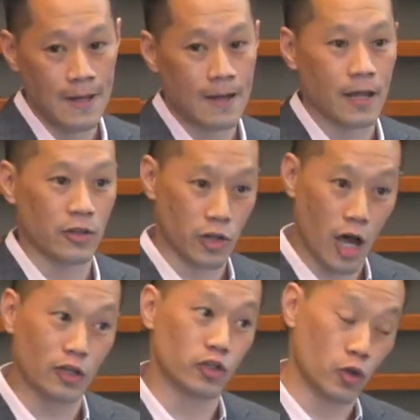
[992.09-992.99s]
Now, the
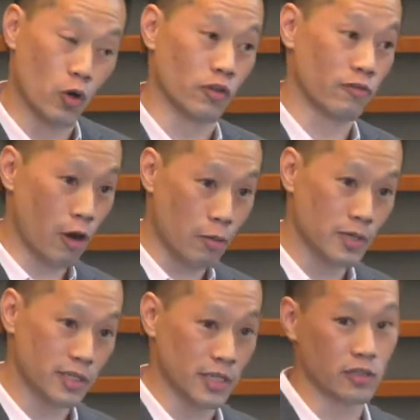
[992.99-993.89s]
doctors who own the
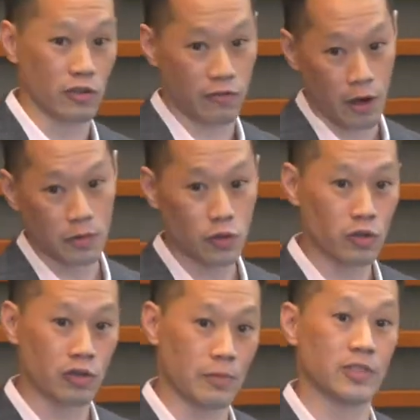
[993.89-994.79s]
pharmacists or the
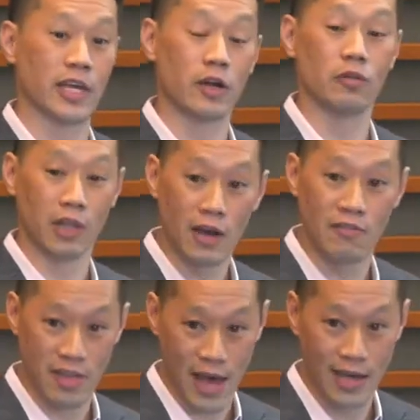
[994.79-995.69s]
pharmaceutical companies, they don't love
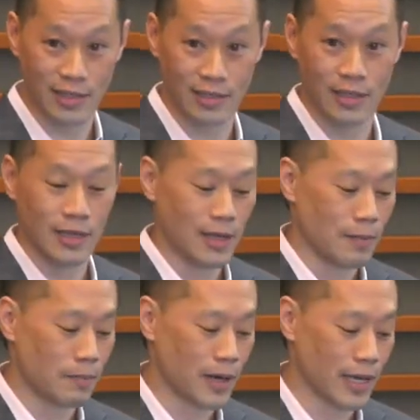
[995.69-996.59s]
that.
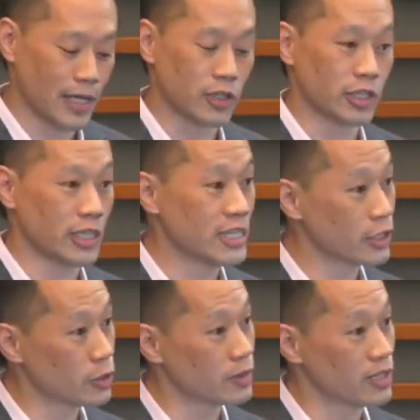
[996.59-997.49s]
But at least in
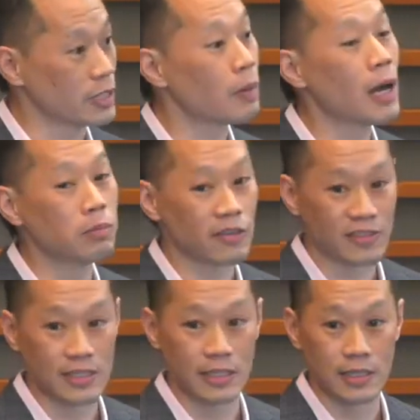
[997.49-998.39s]
terms of these public
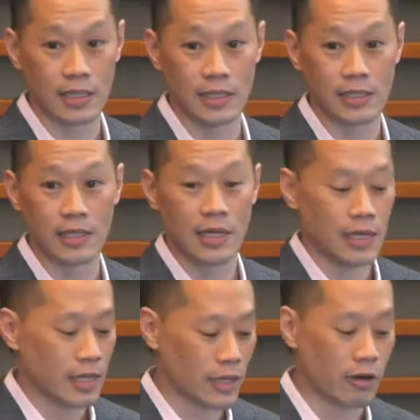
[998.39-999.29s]
facilities,
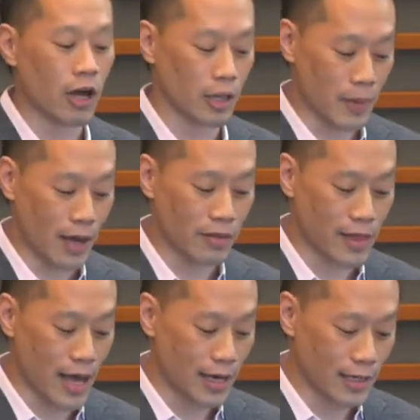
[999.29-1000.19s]
they're all about
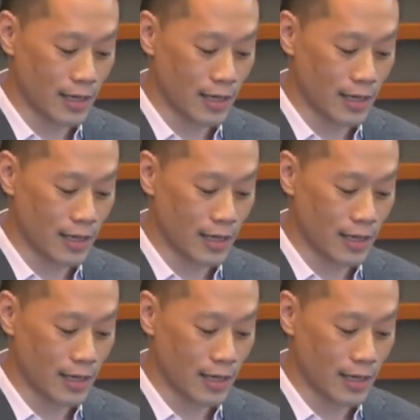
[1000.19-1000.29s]
that.